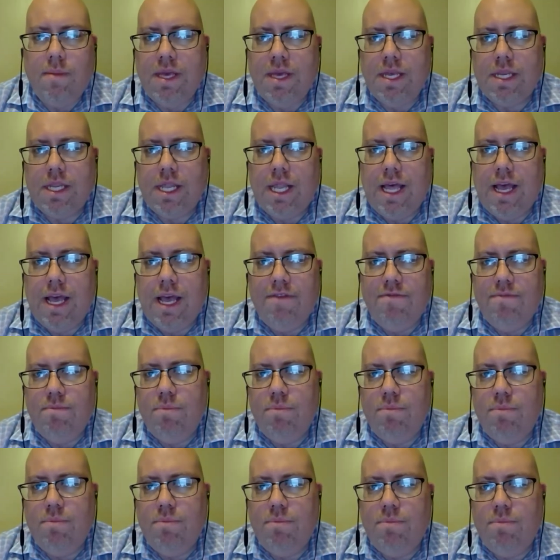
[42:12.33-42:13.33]
Is live
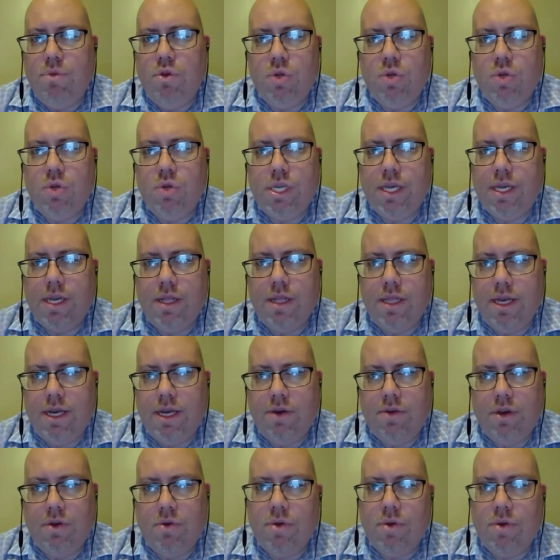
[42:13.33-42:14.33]
music allowed
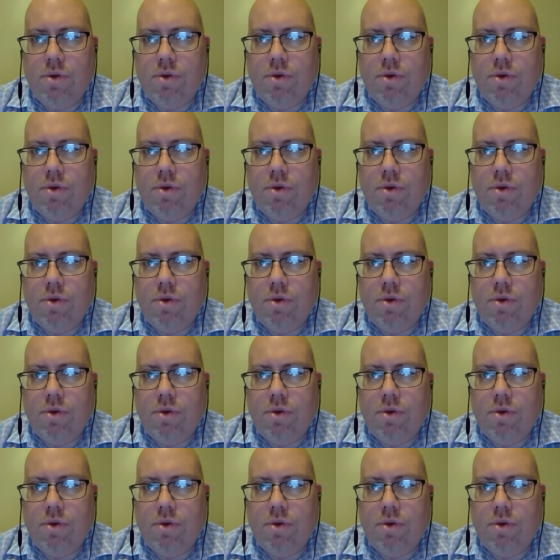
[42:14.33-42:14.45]
in